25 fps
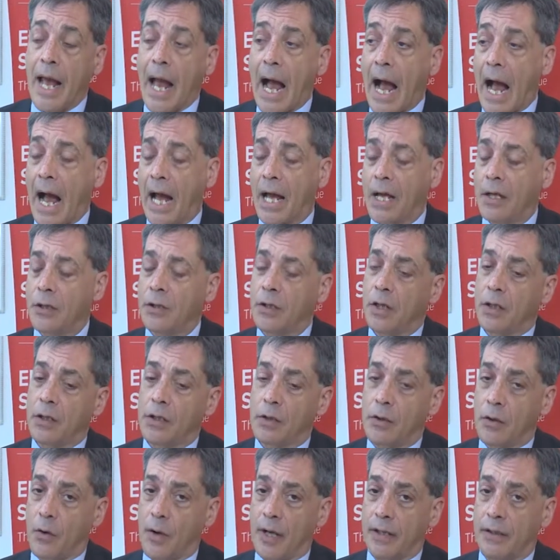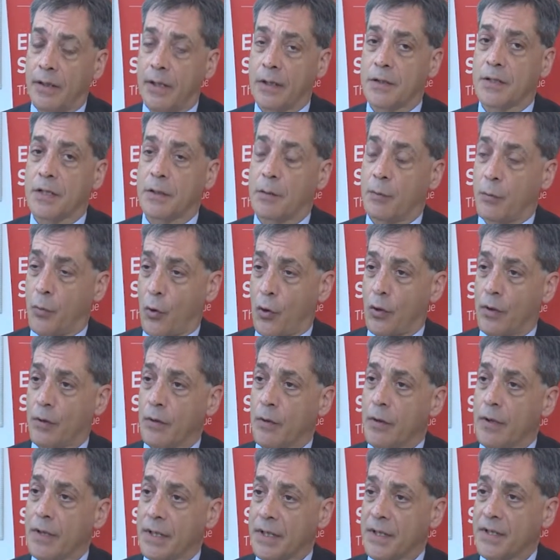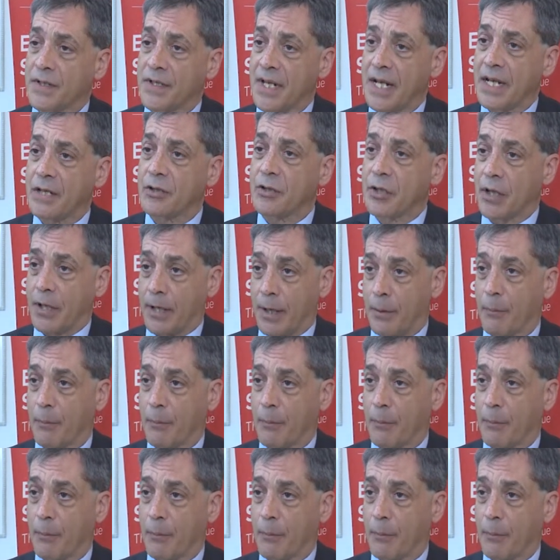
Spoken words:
I think it's an important organization.